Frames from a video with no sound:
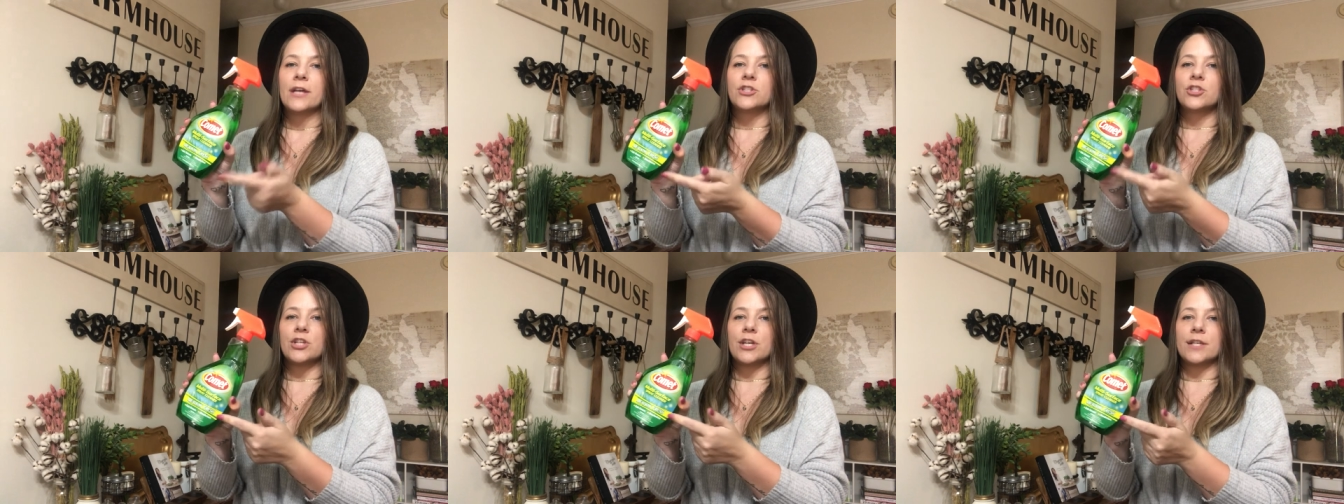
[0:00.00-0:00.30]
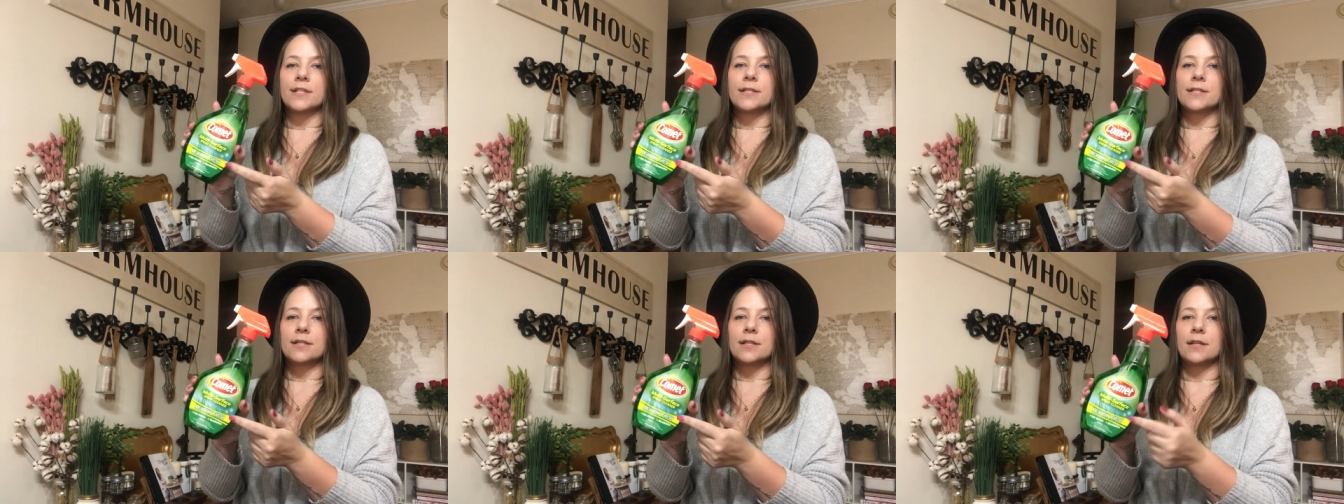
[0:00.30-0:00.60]

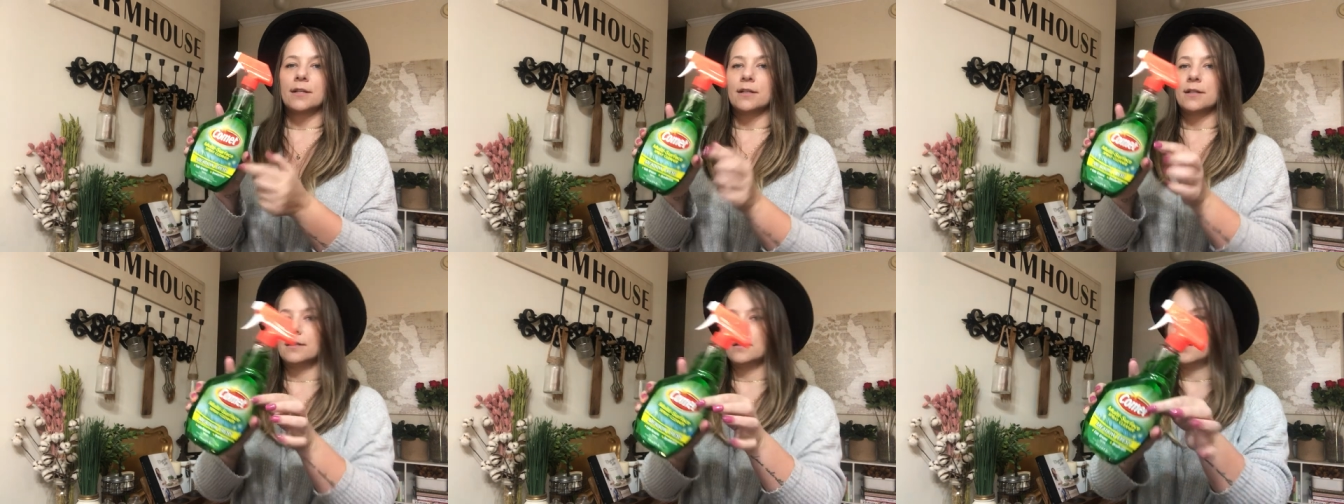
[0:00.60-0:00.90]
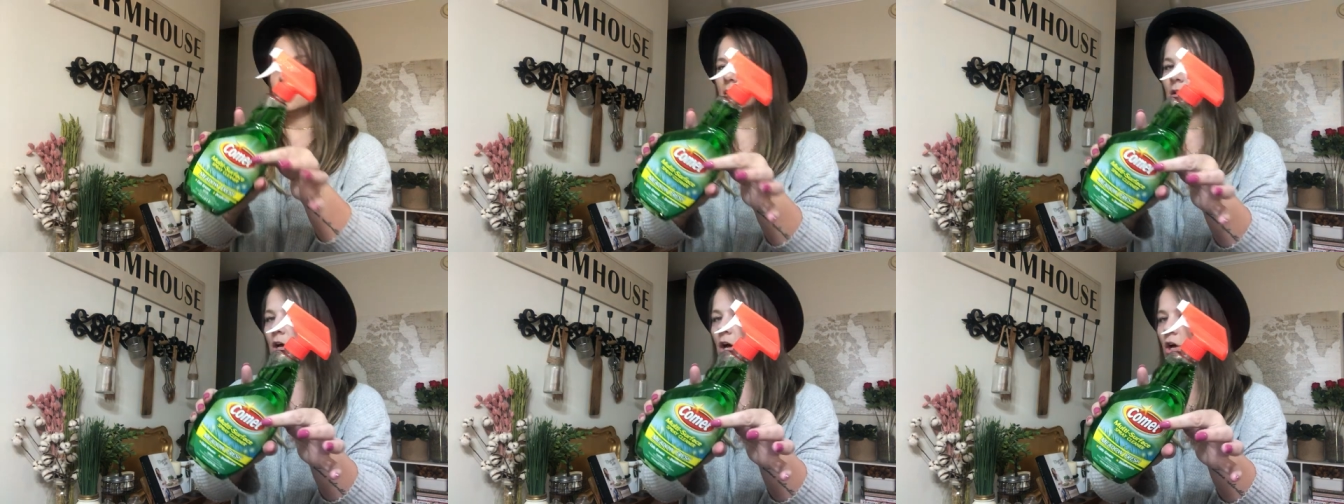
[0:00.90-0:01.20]
Just
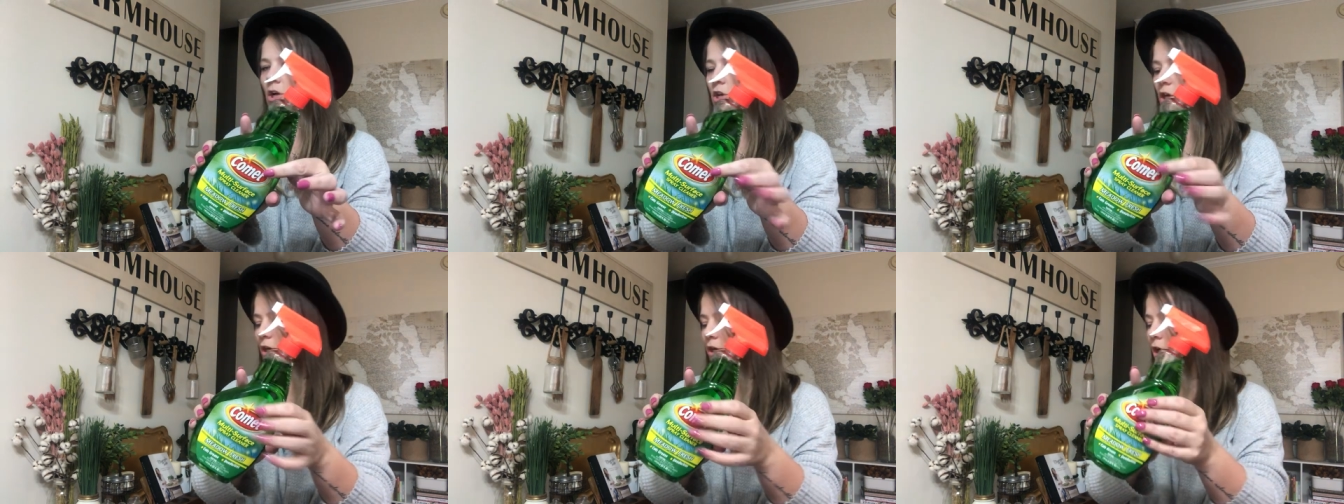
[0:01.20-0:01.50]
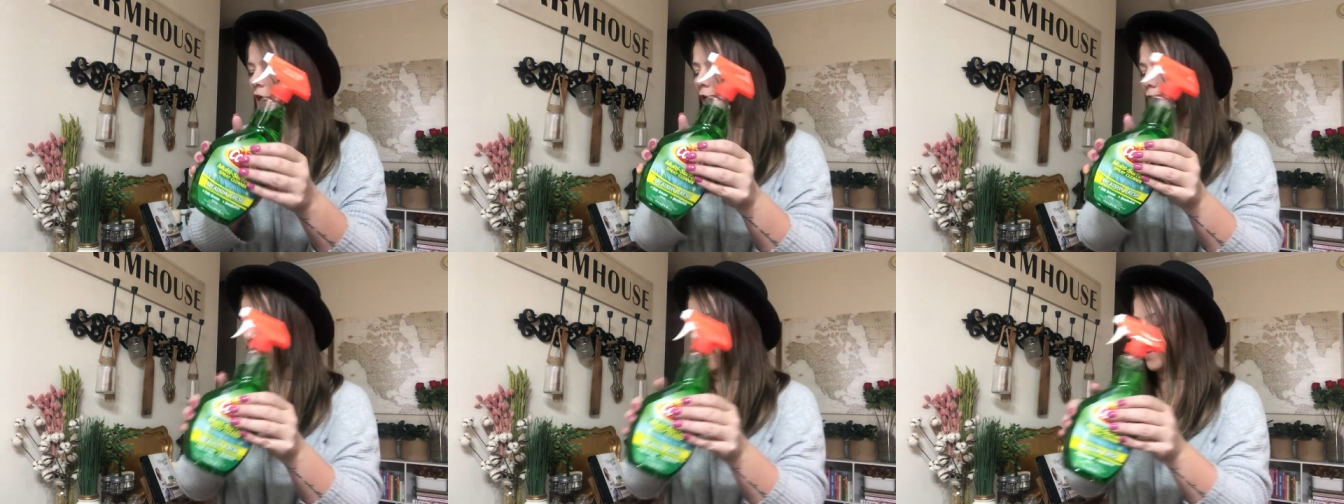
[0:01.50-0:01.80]
a good
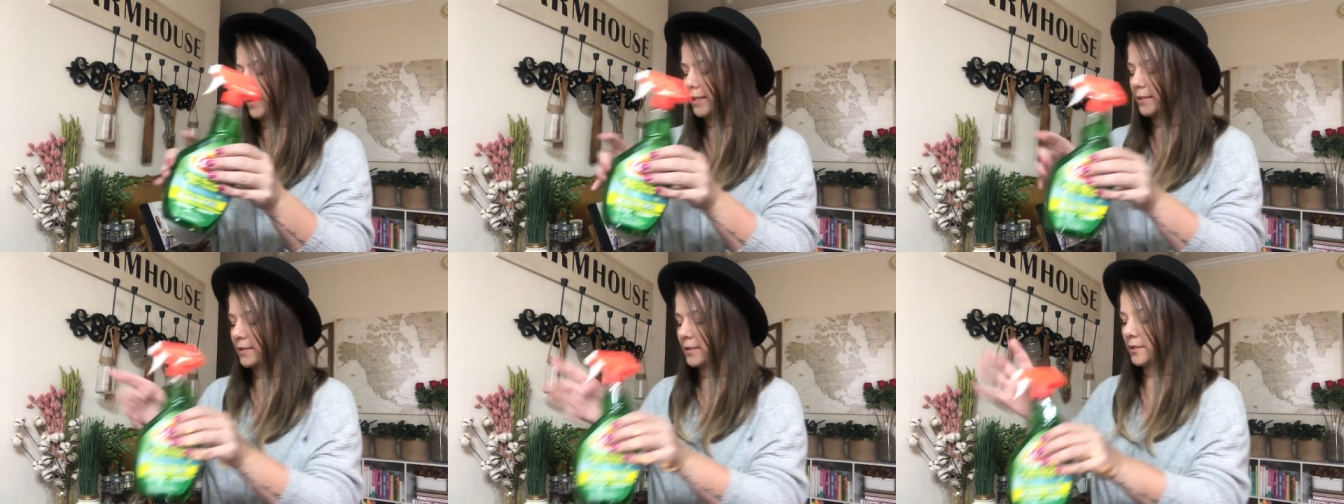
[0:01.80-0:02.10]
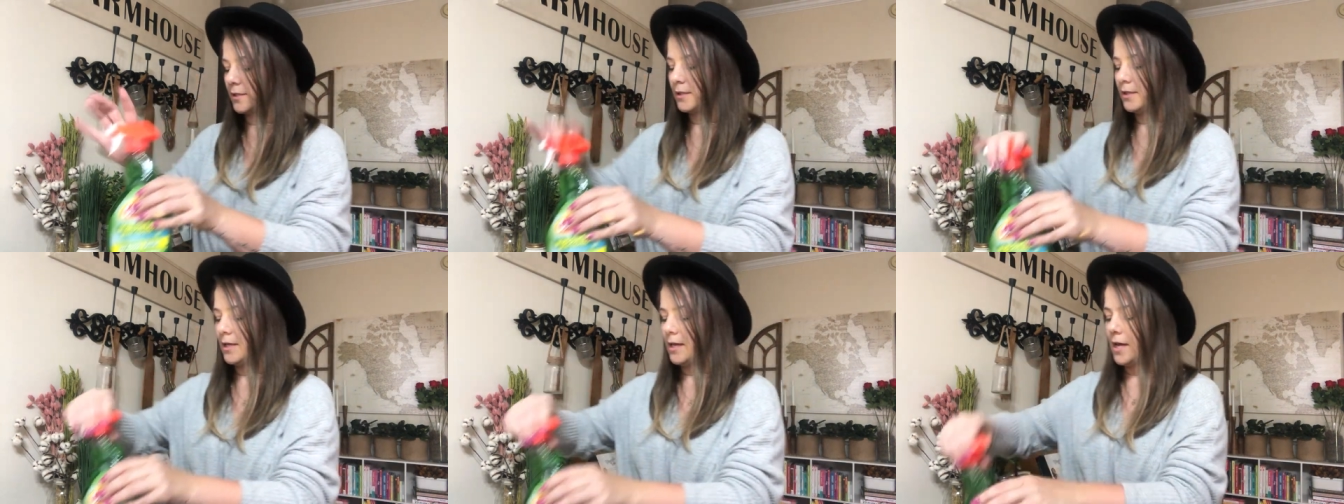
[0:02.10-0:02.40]

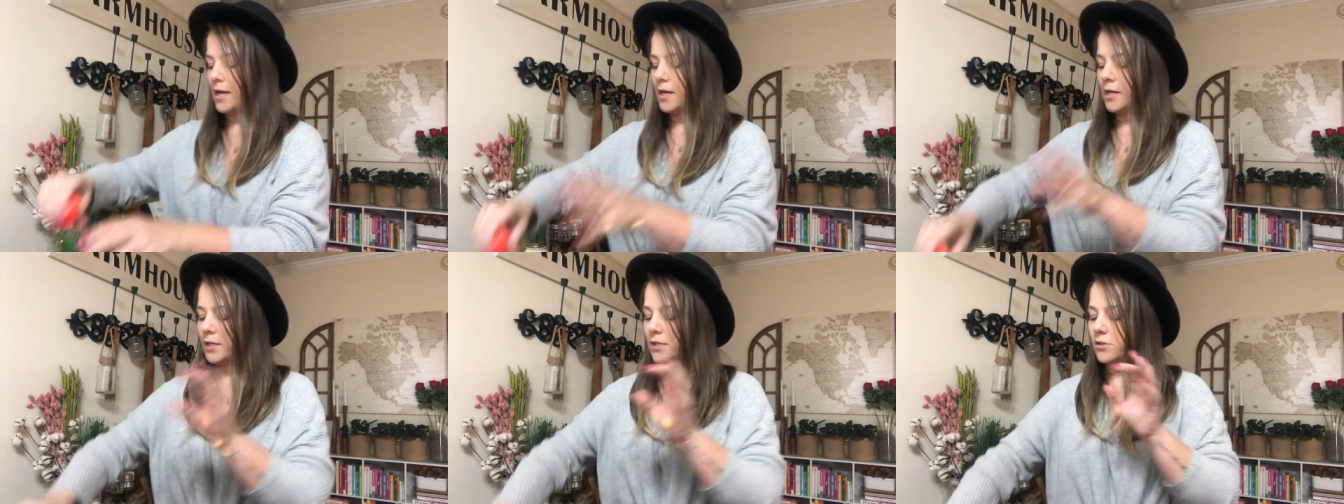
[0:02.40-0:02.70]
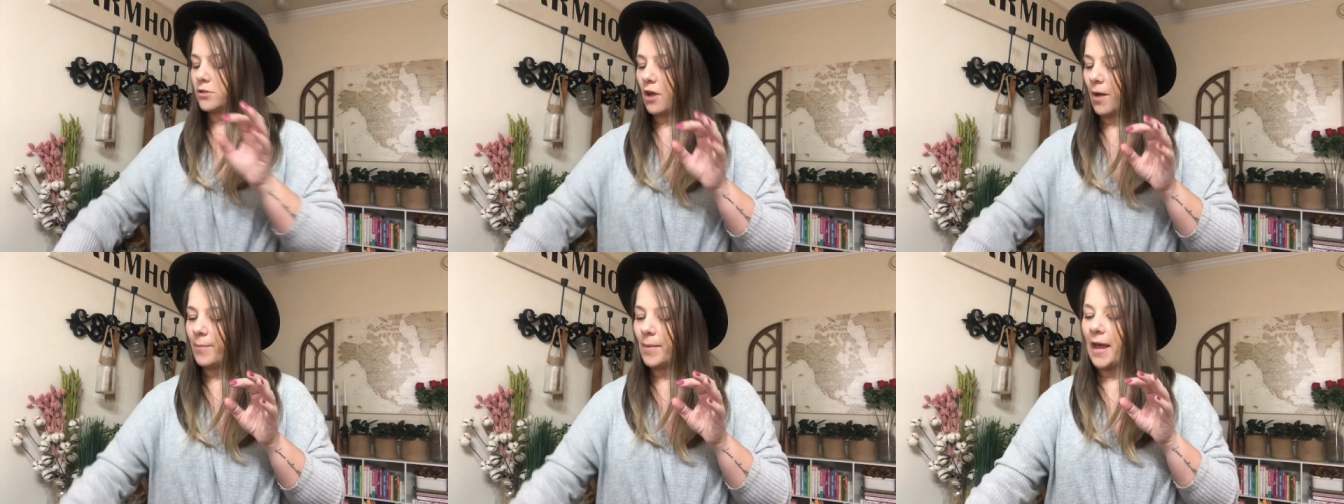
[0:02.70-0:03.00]
Comet.
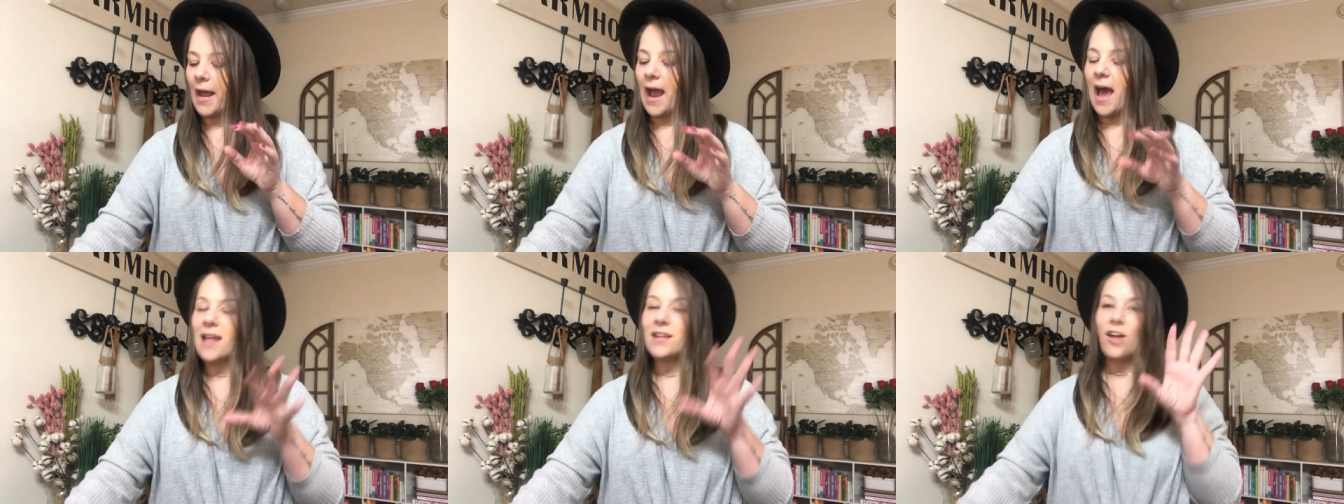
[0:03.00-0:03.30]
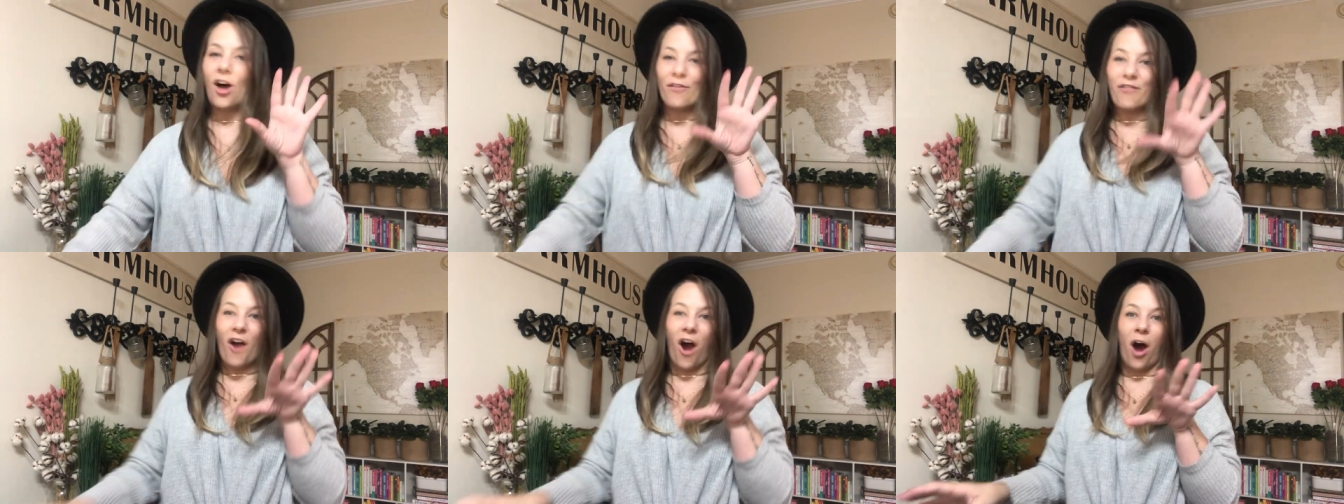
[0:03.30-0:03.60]
So I'm like, I
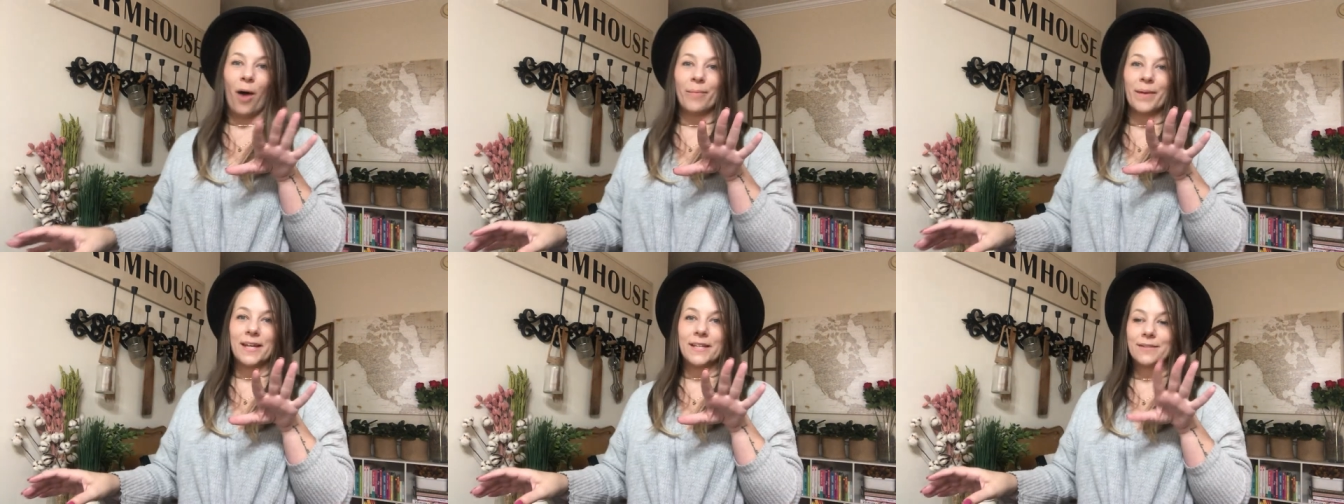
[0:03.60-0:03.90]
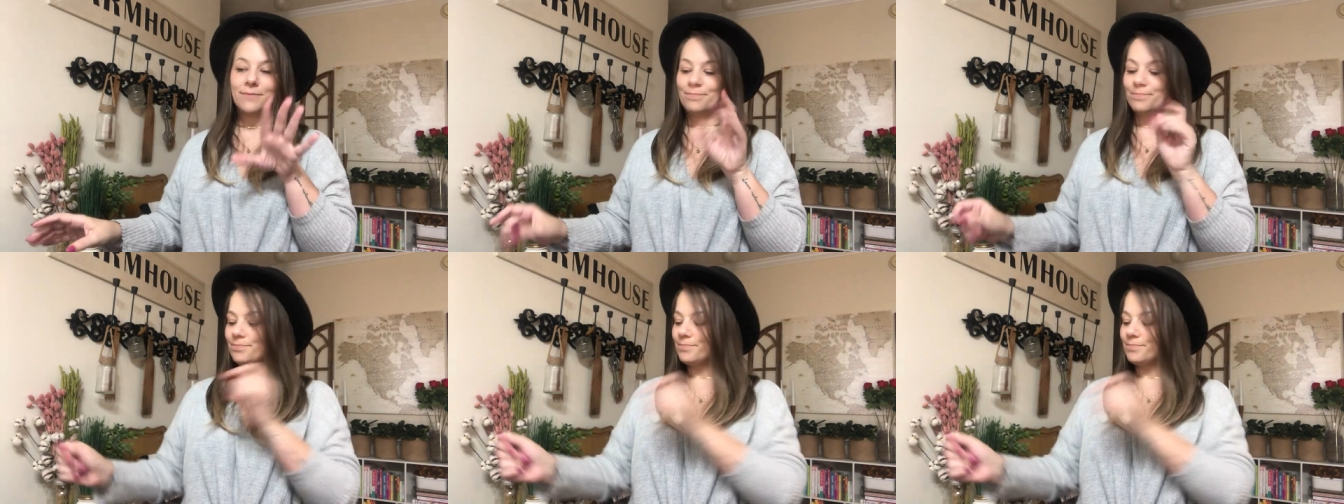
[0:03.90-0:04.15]
love Comet.